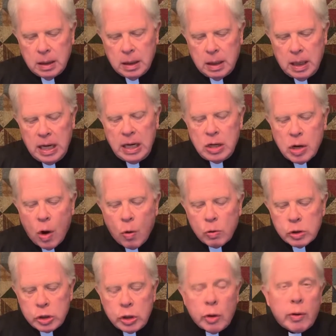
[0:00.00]
He
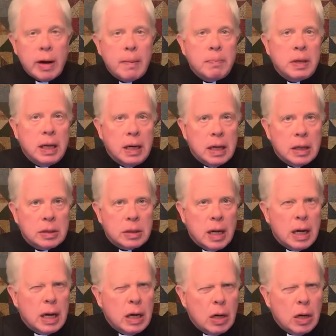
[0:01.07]
knows your emptiness and he